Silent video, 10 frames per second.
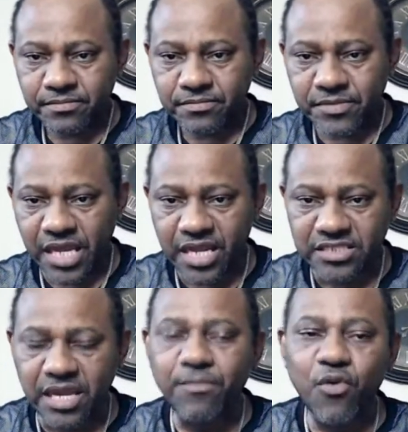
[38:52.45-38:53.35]
You
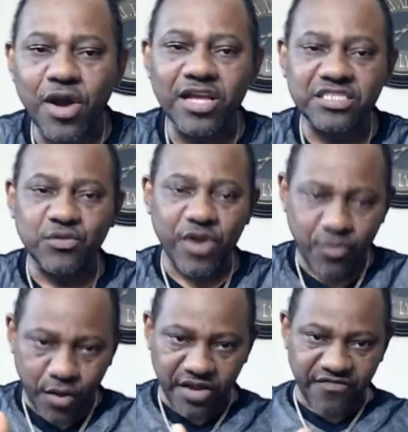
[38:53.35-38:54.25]
understand? Me want to see what
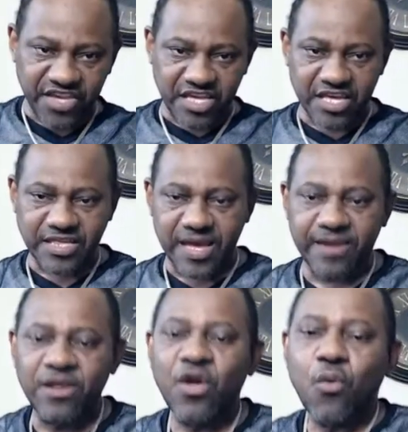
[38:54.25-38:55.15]

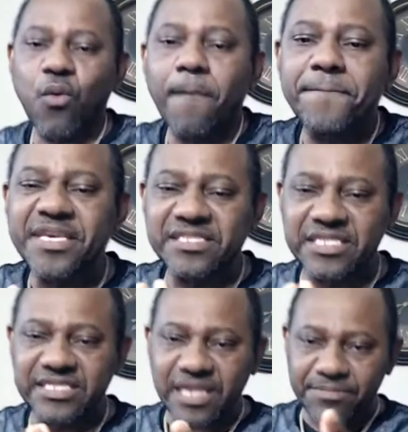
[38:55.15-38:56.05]
qualification, what
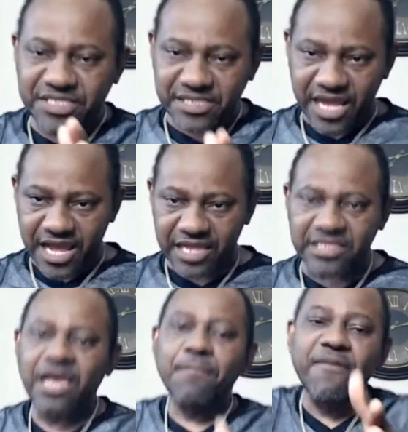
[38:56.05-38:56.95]
business them start
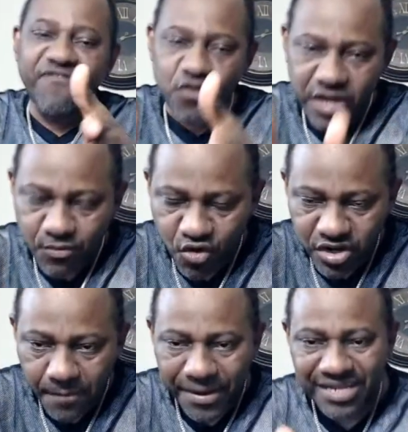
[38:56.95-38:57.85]
before them go
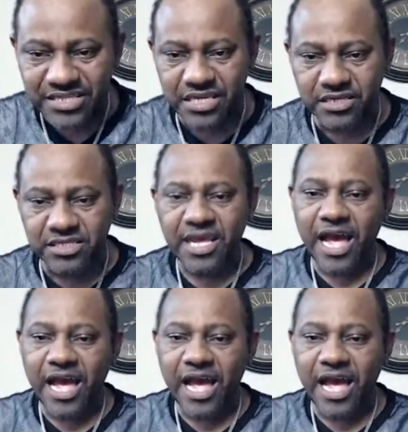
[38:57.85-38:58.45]
into politics.